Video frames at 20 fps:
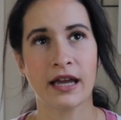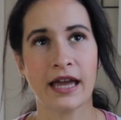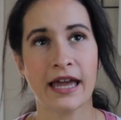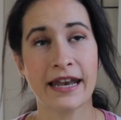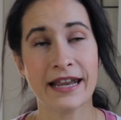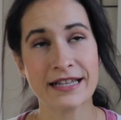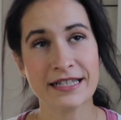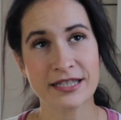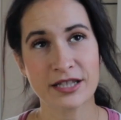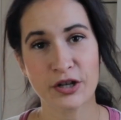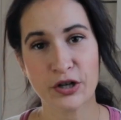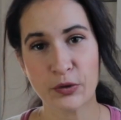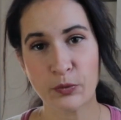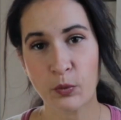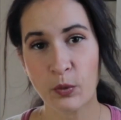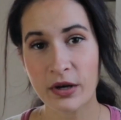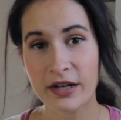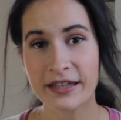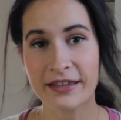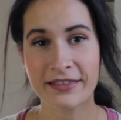And I started
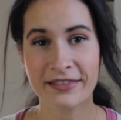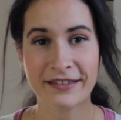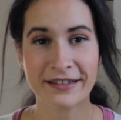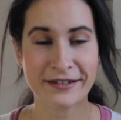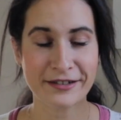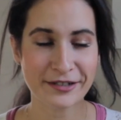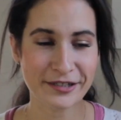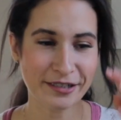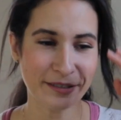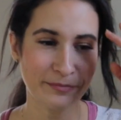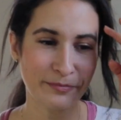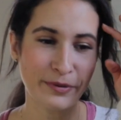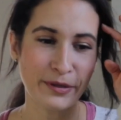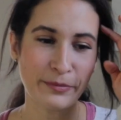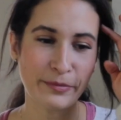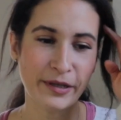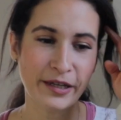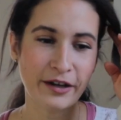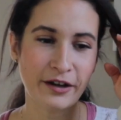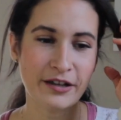working there simply
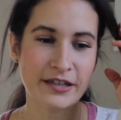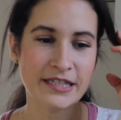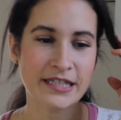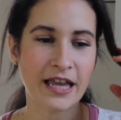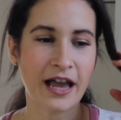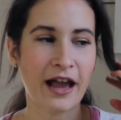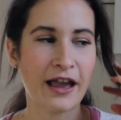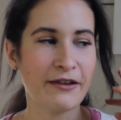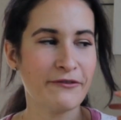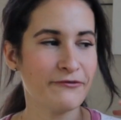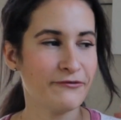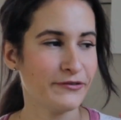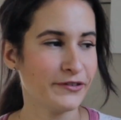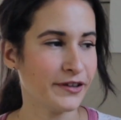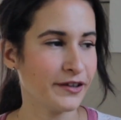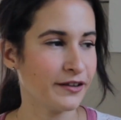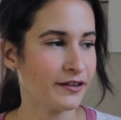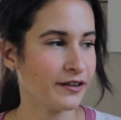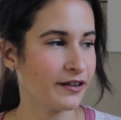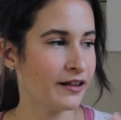because I
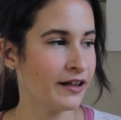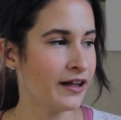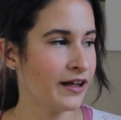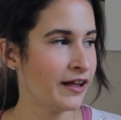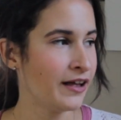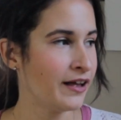feel